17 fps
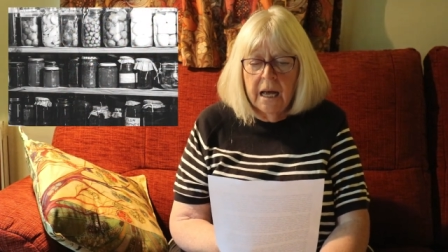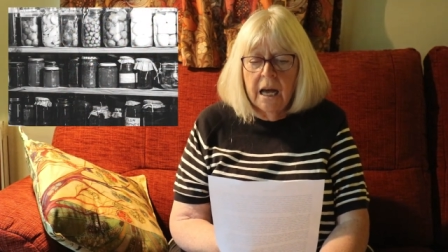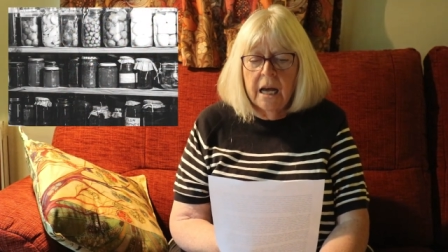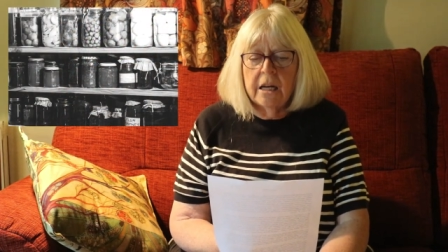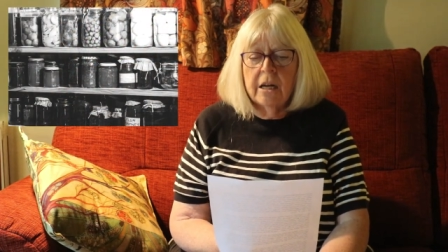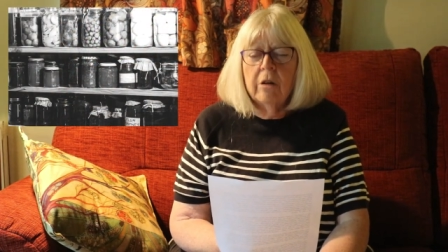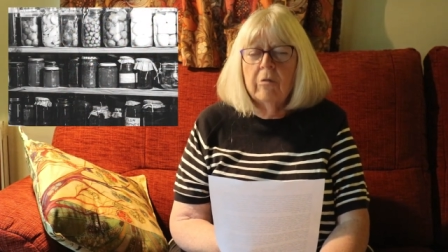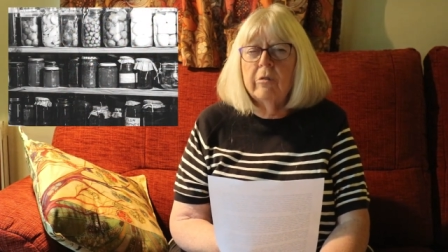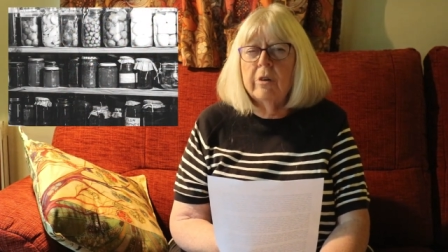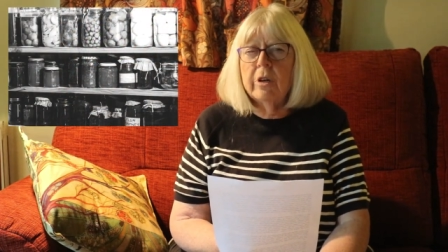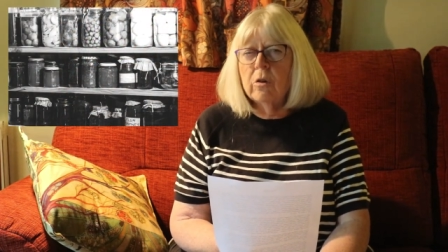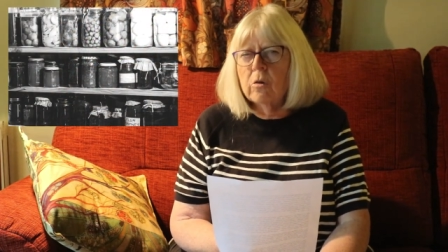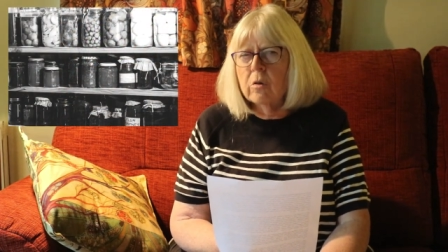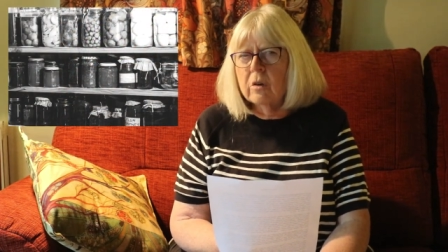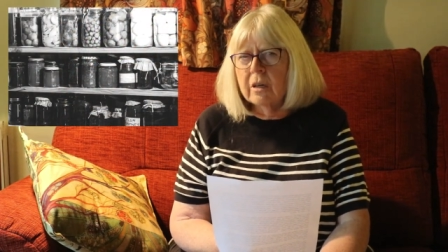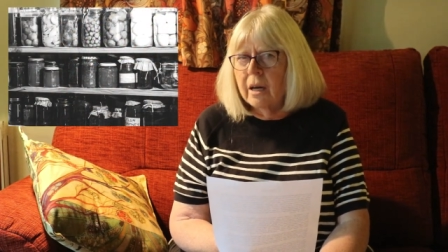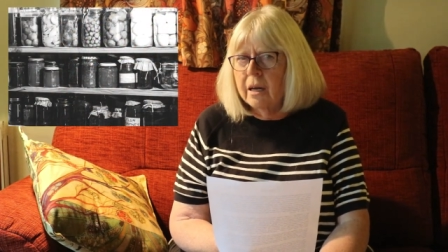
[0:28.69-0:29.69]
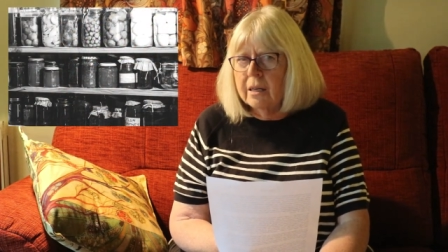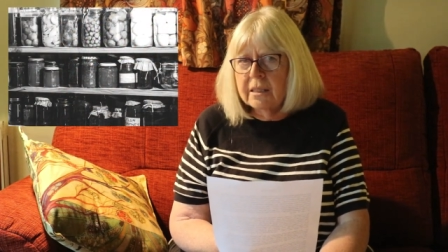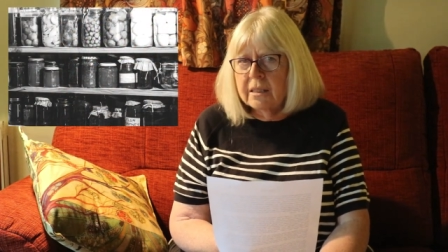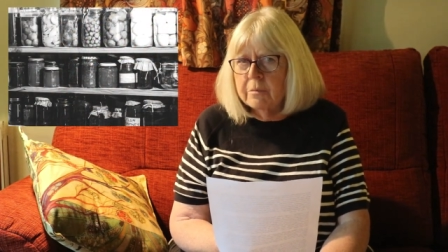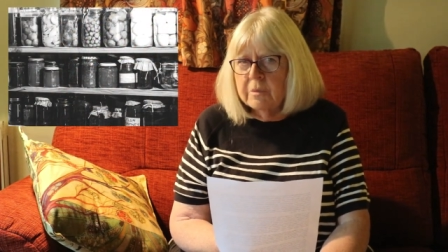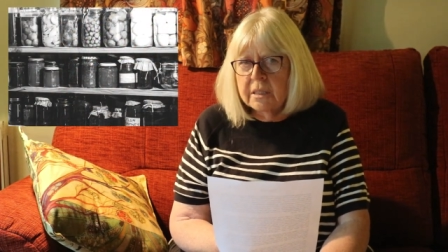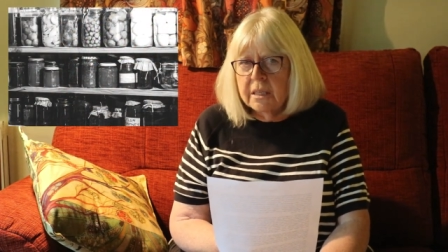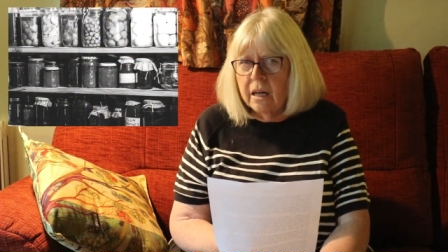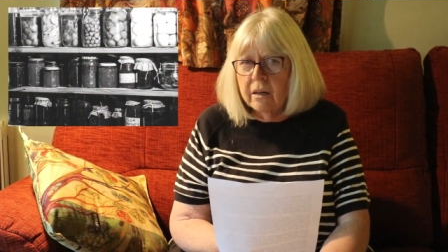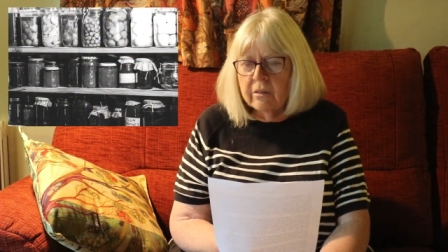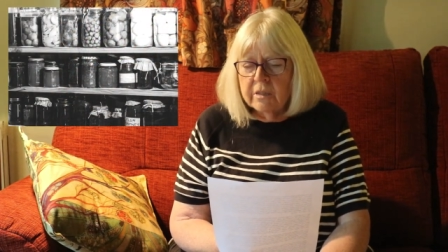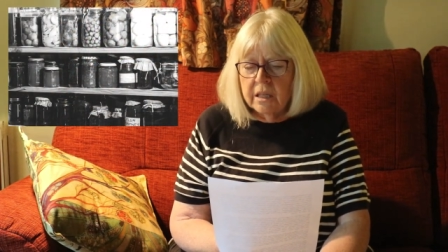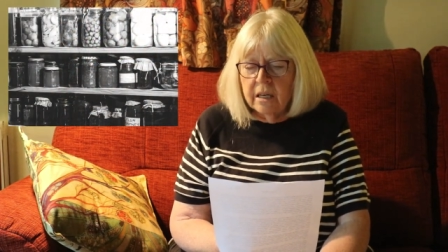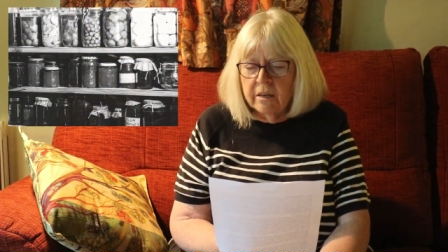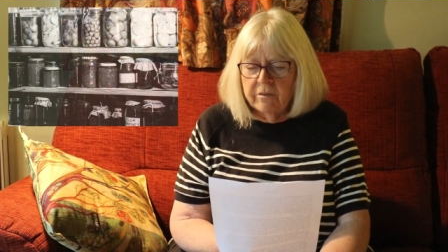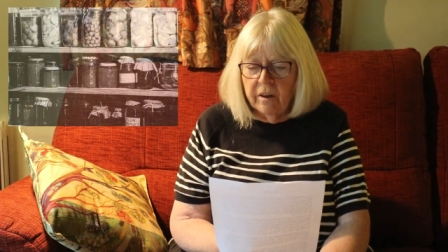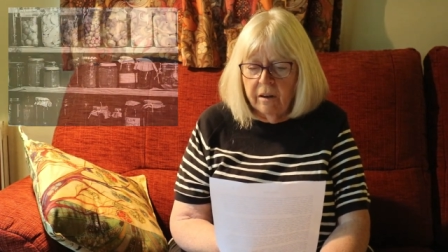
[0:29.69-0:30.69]
had reorganized themselves
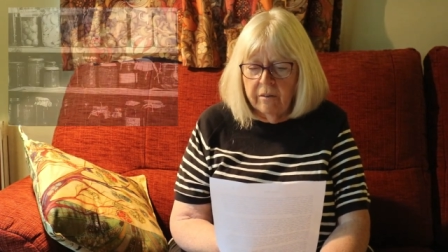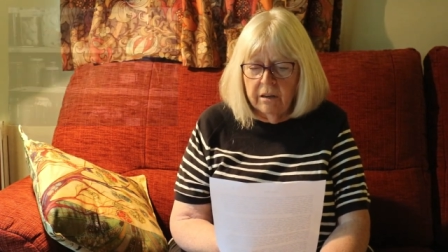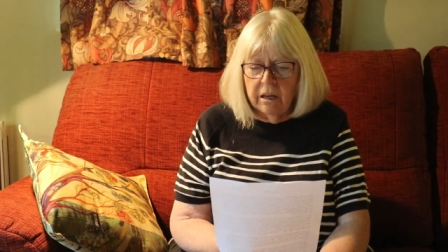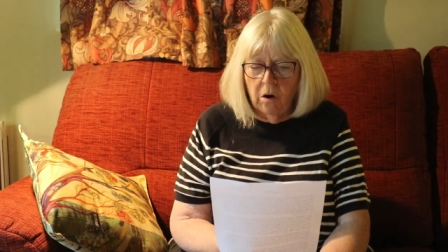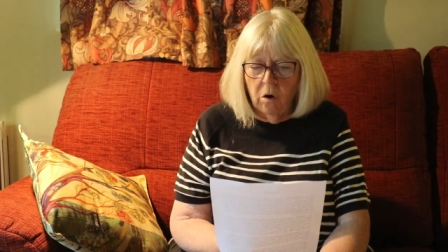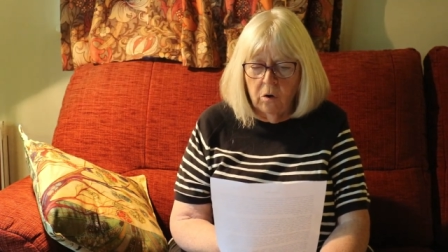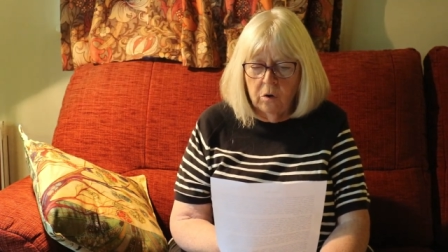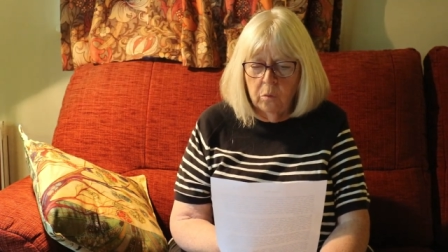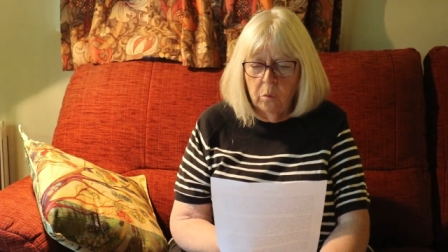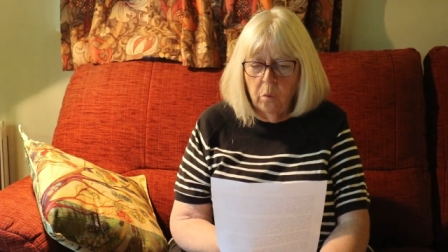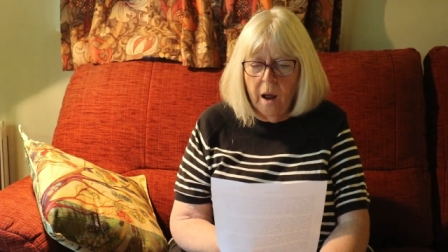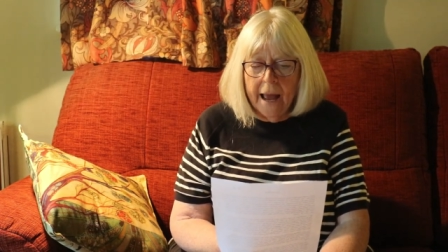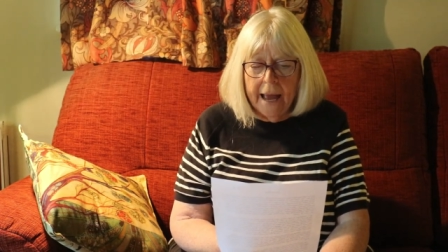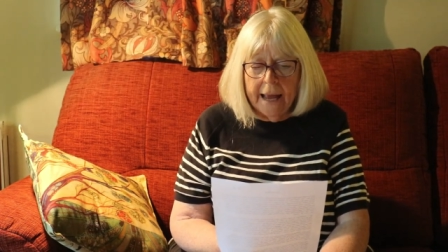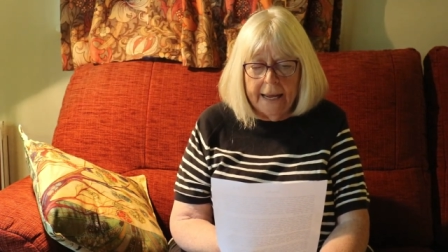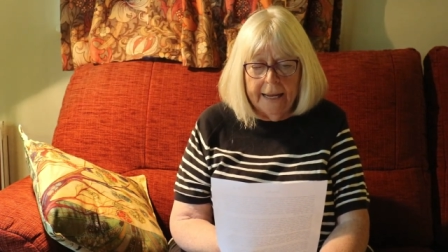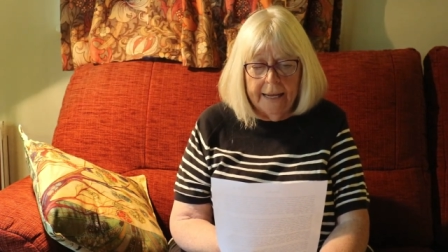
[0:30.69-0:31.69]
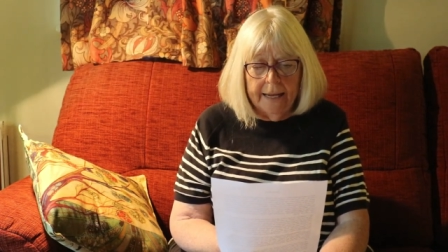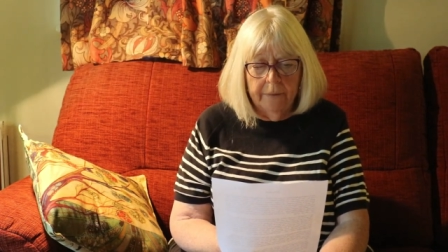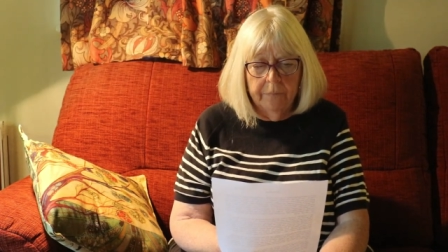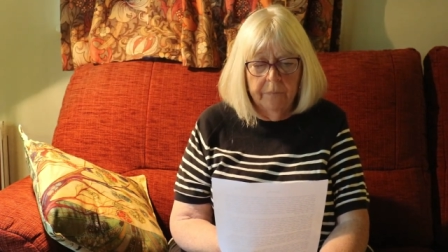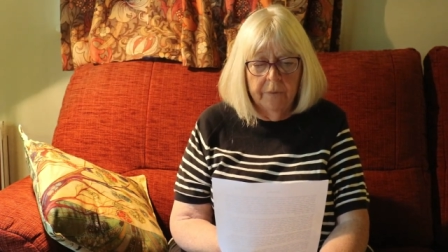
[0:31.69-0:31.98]
in a very odd way.